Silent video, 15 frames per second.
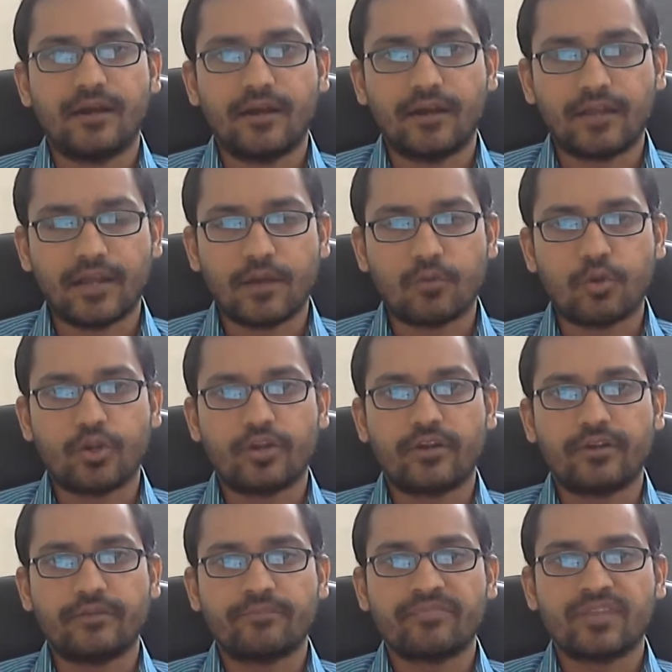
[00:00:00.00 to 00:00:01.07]

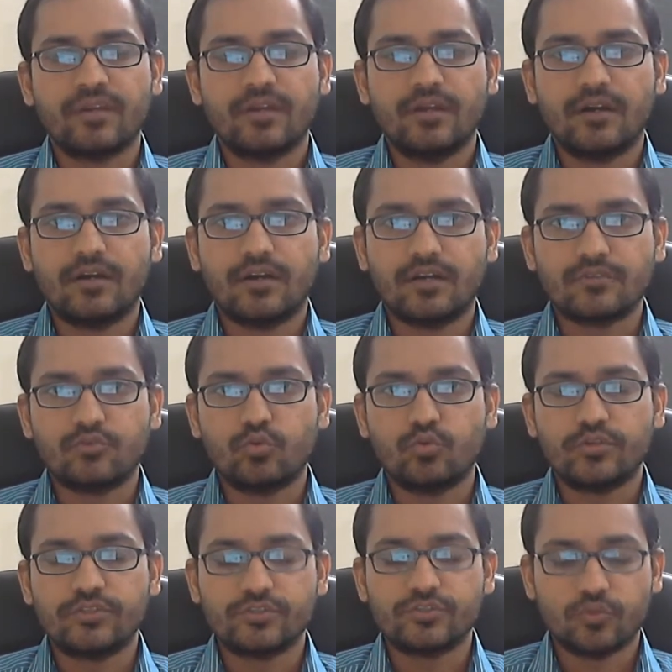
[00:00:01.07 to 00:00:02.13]
governor
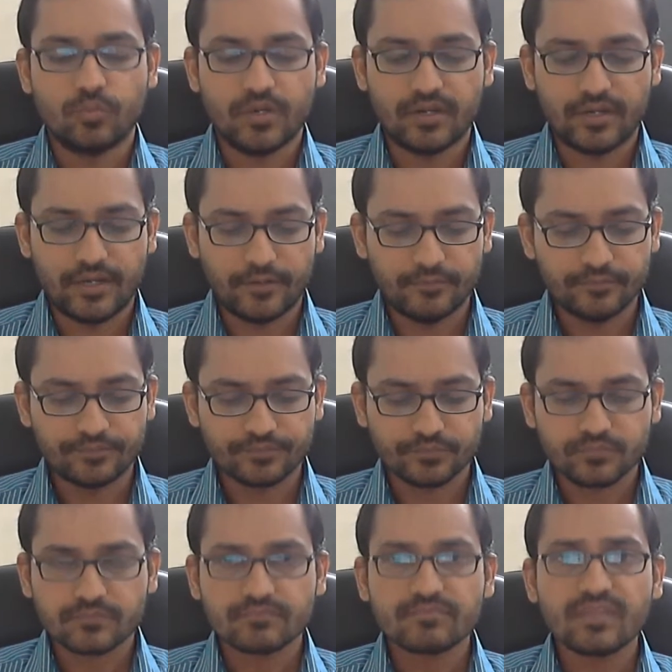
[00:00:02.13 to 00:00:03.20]
Dubey Subbarao.
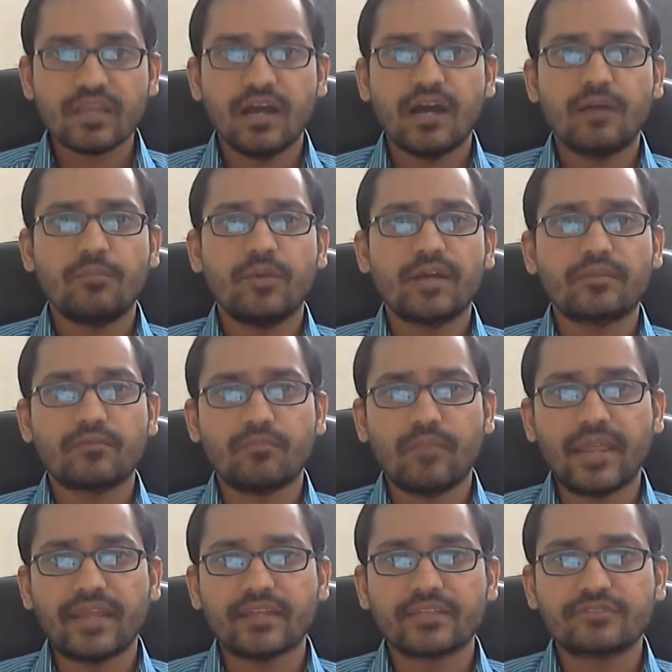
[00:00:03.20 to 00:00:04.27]
But
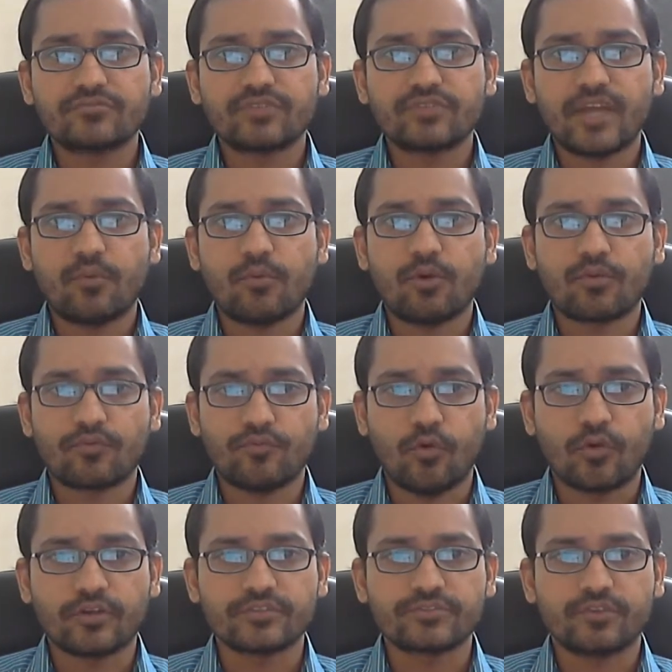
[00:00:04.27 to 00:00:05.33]
mainly today I want to
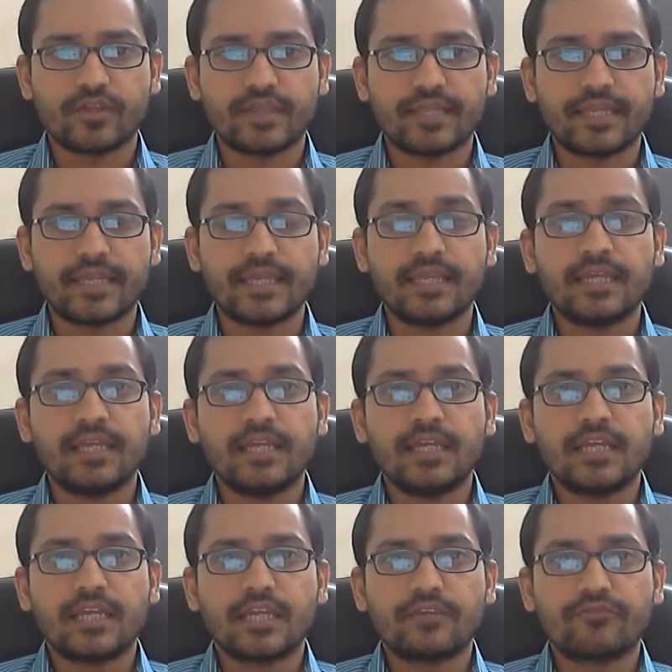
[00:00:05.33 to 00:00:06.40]
focus on the
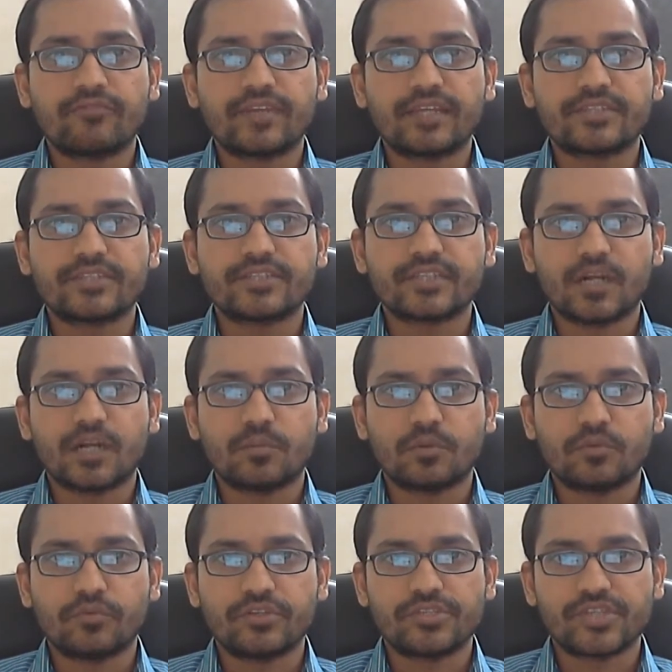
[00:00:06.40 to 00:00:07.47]
inflation number
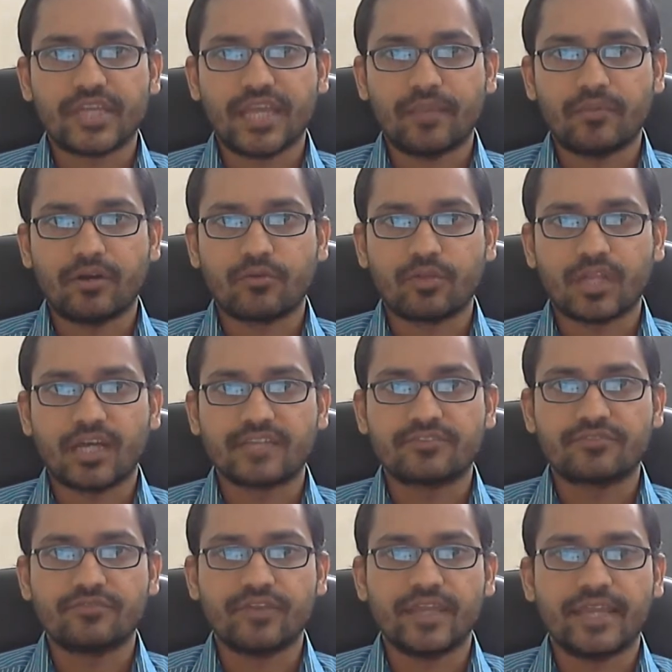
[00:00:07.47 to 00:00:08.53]
which came out
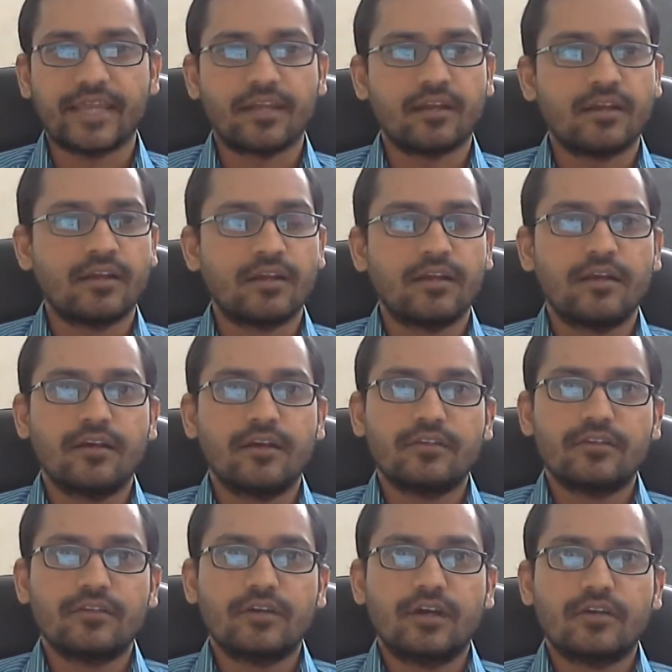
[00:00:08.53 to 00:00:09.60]
last week.
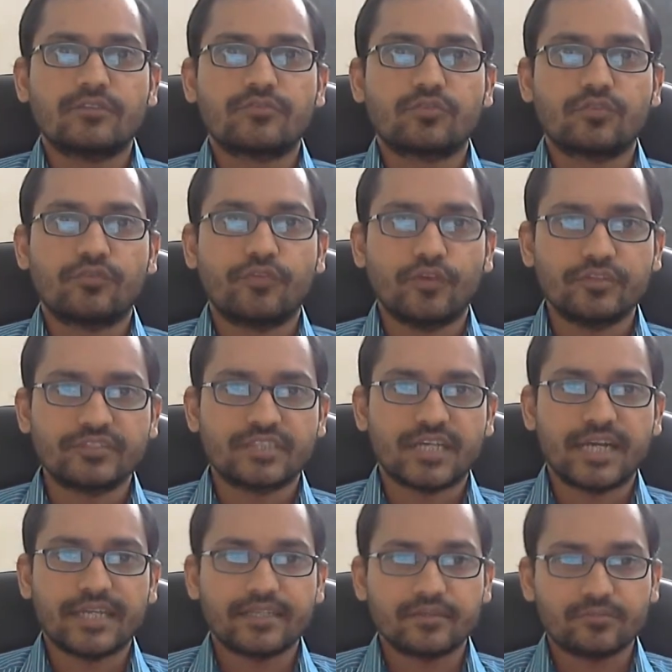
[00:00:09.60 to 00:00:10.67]
So the first
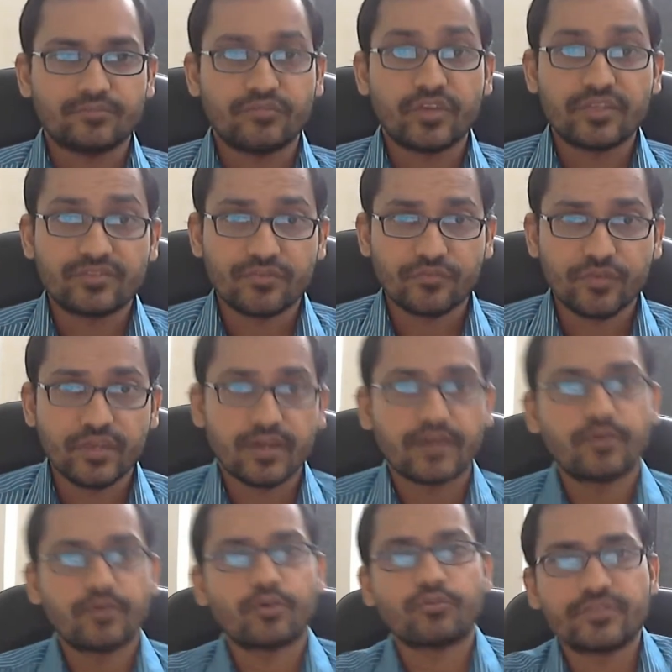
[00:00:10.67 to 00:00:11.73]
item which we are
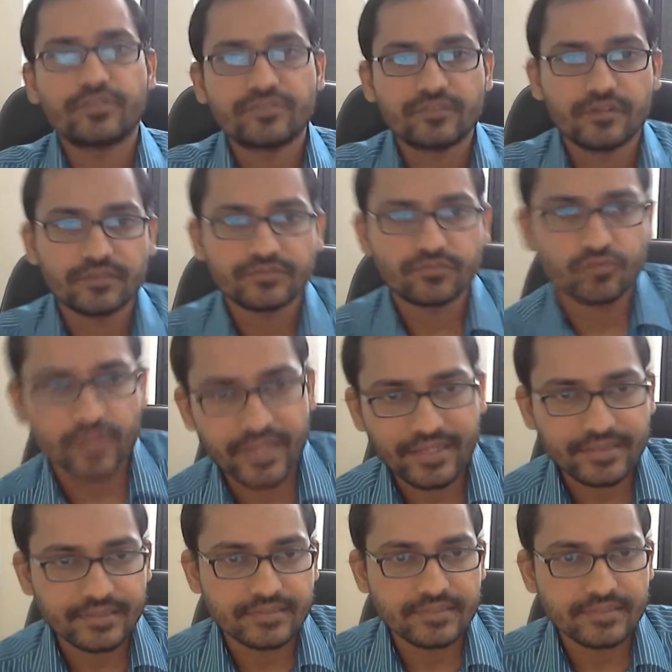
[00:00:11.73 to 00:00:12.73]
going to discuss today, this